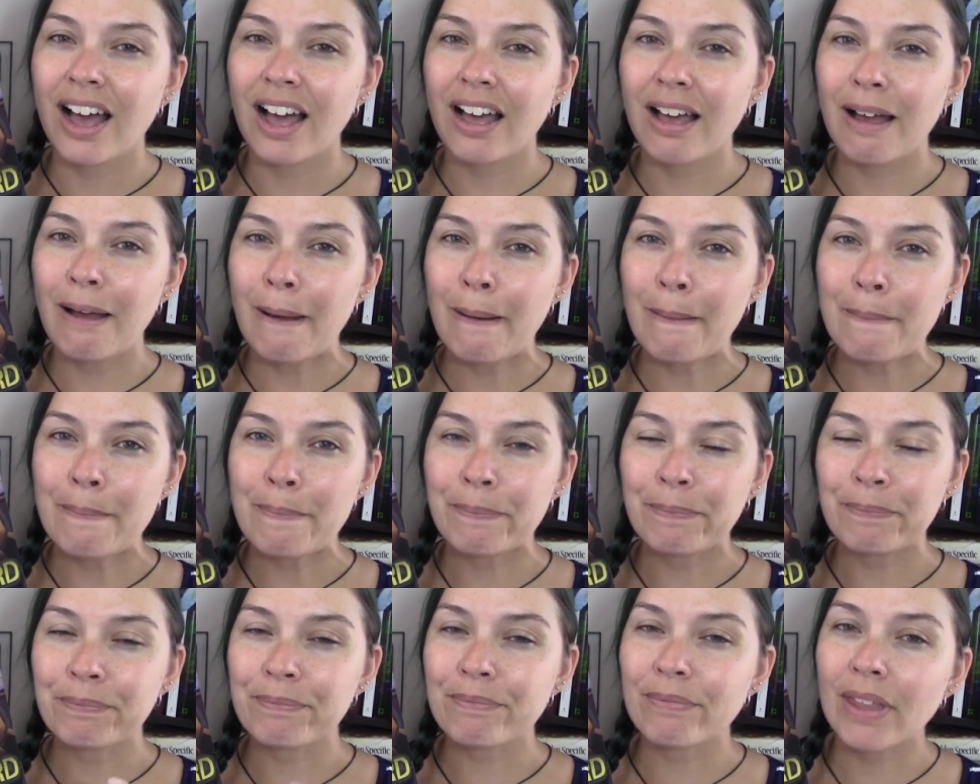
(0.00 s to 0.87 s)

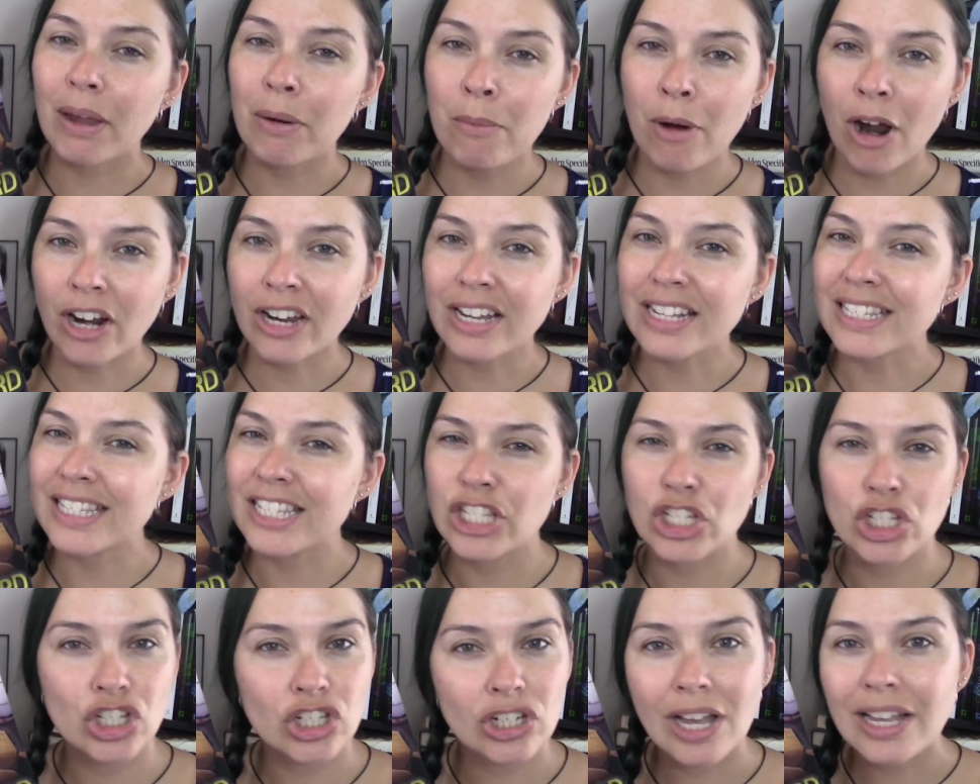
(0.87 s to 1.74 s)
Um, Marcus
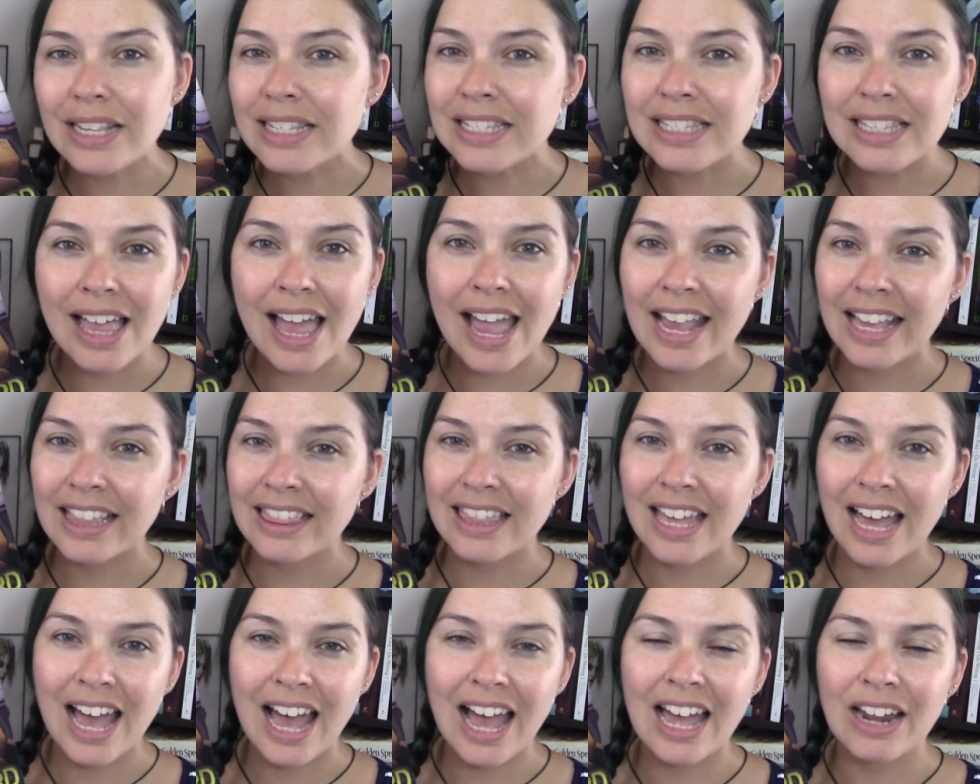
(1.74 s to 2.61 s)
is just
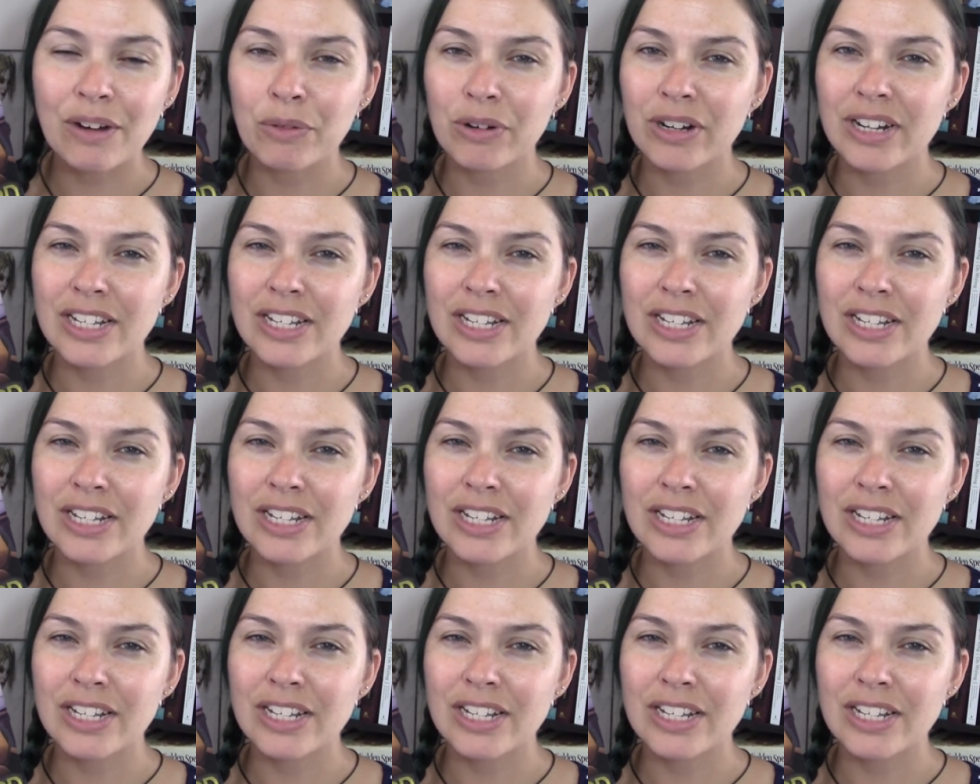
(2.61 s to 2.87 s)
like that,